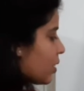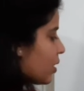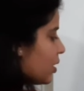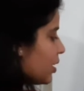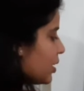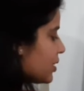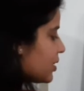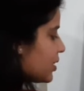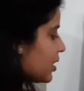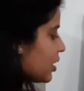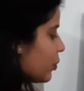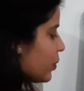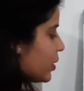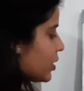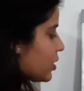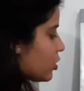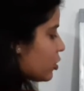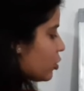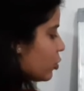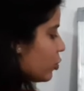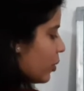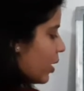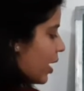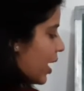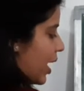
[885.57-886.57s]
is equals
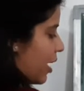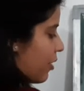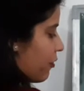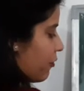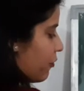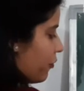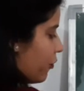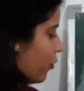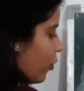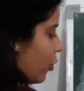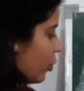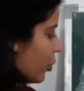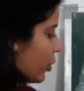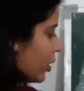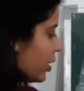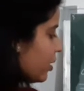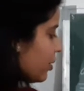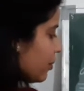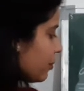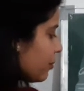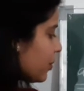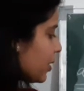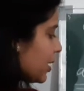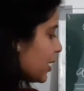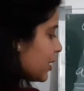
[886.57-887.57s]
to
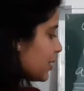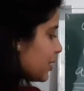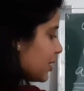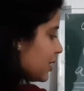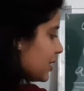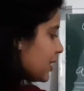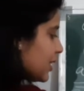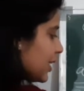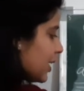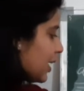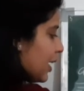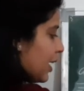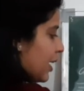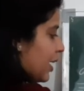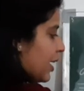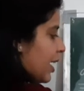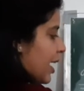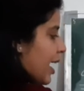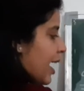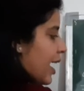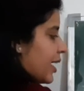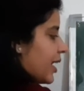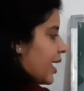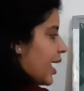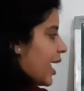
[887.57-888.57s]
A4 plus D,
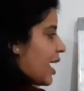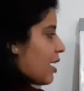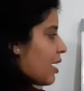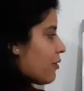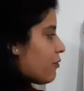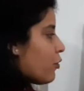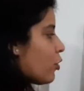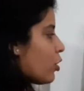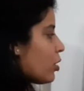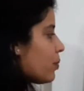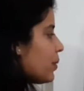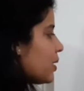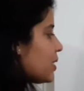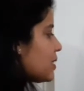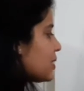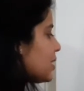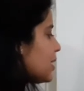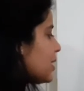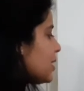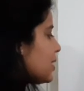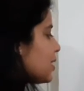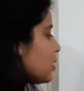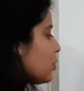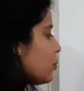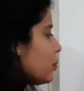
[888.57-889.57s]
and A4 plus
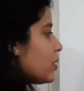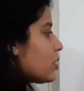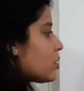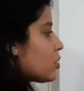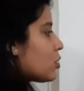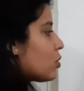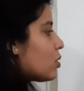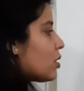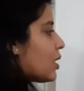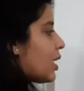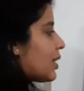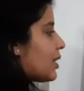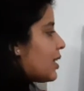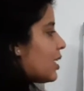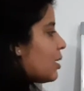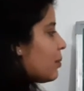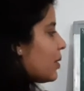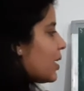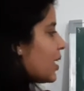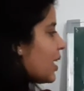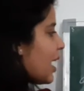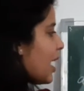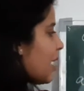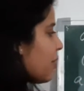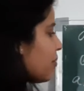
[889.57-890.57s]
D is equals to nothing
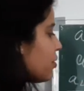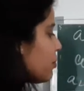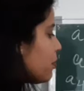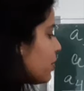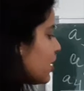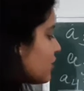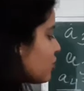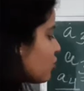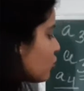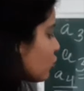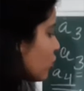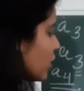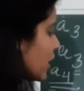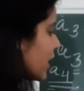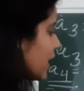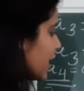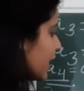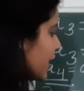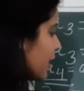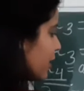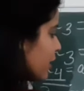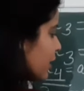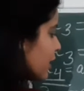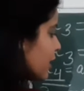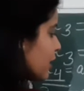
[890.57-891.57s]
but A1 plus
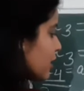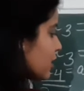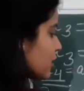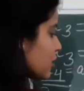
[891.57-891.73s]
3D.